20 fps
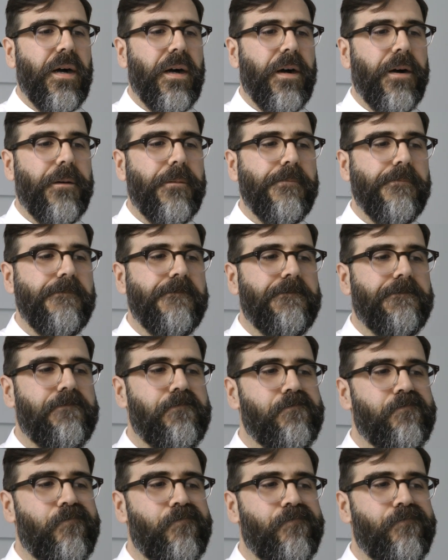
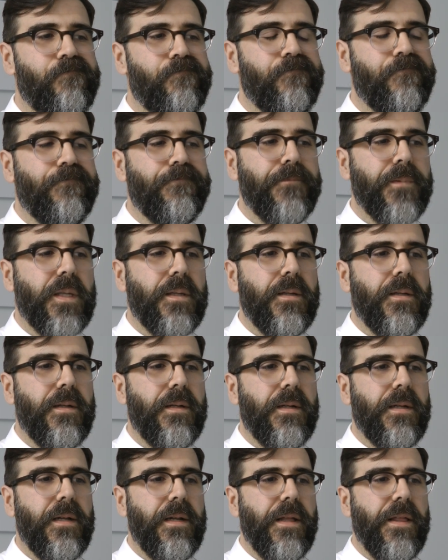Um,
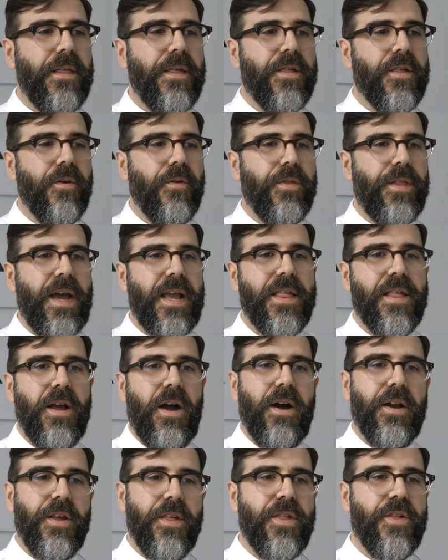so that's
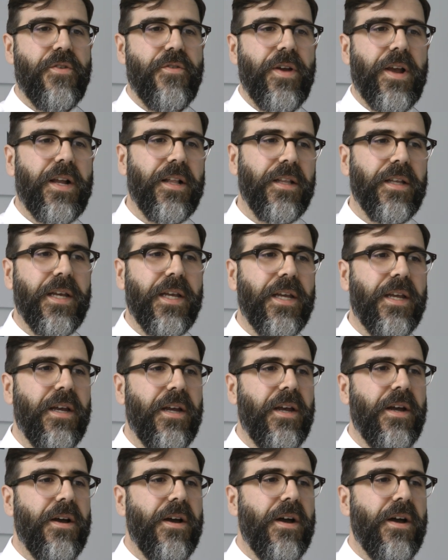on a strictly